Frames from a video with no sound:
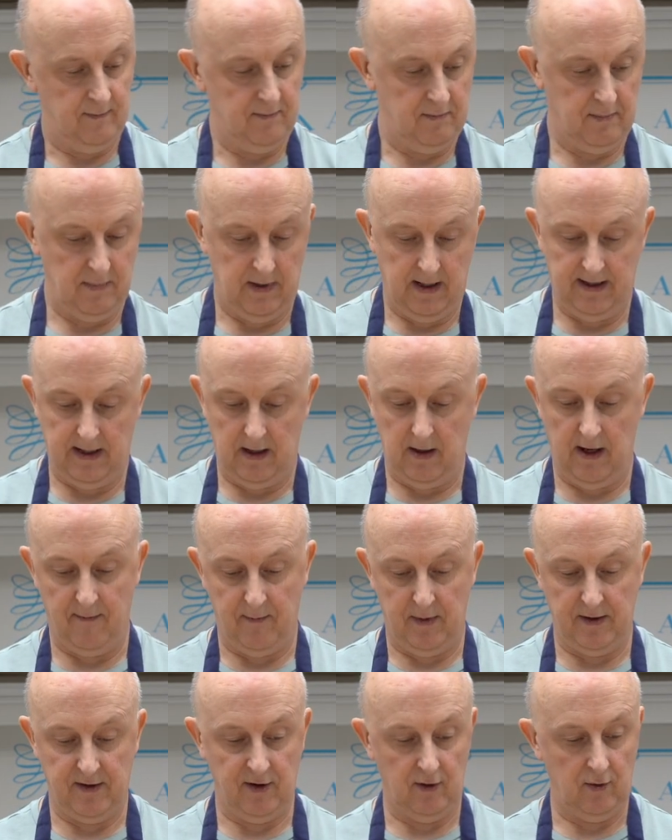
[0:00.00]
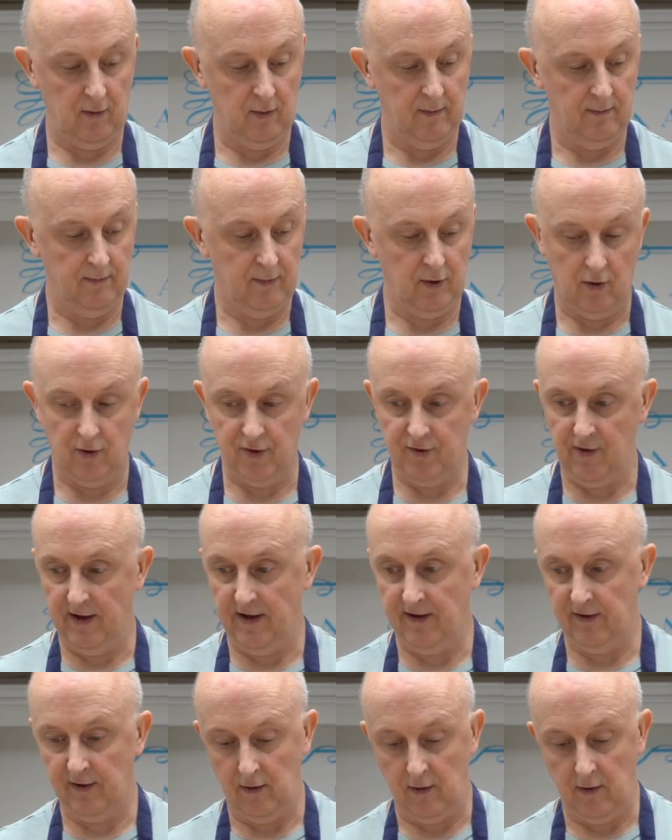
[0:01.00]
And there I have my two doughs
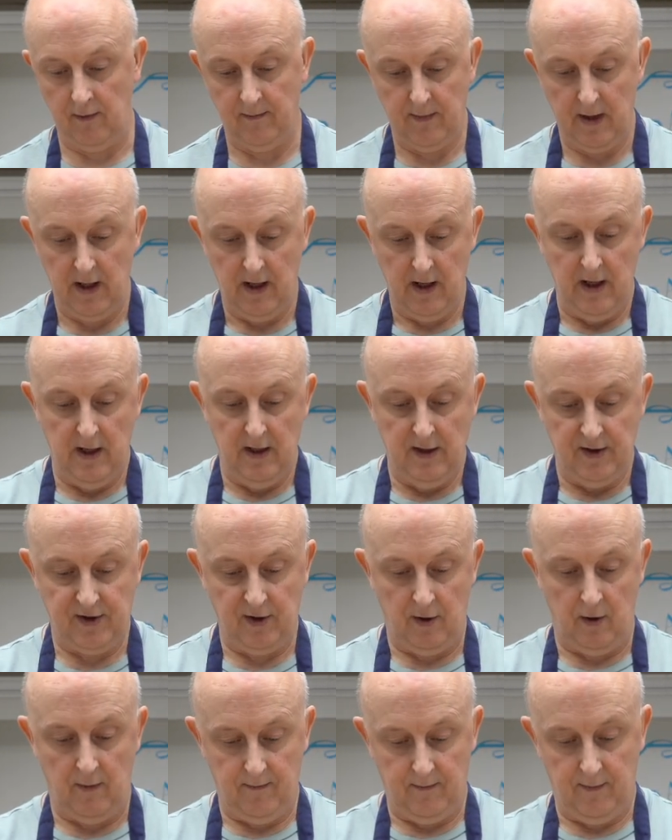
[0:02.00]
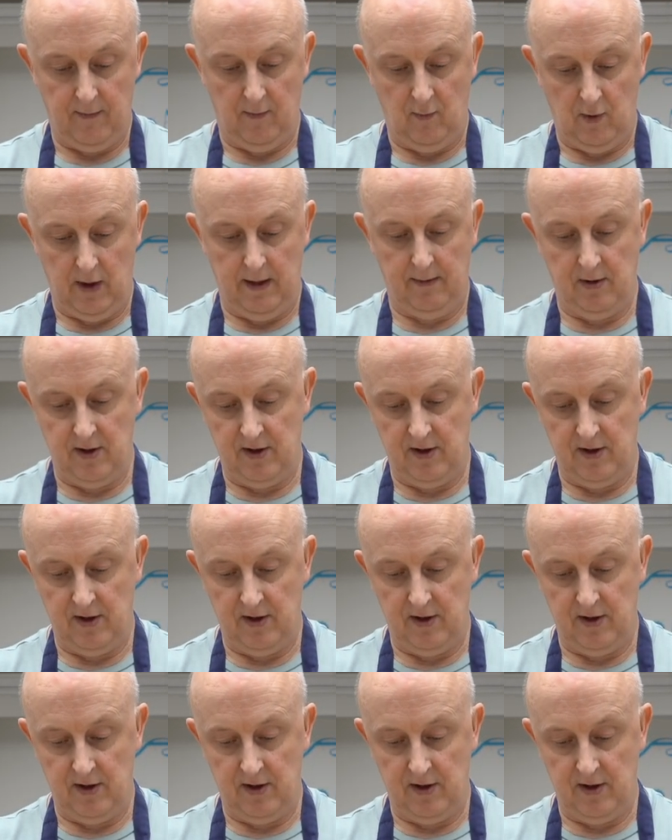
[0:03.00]
ready to go. So what I'm going to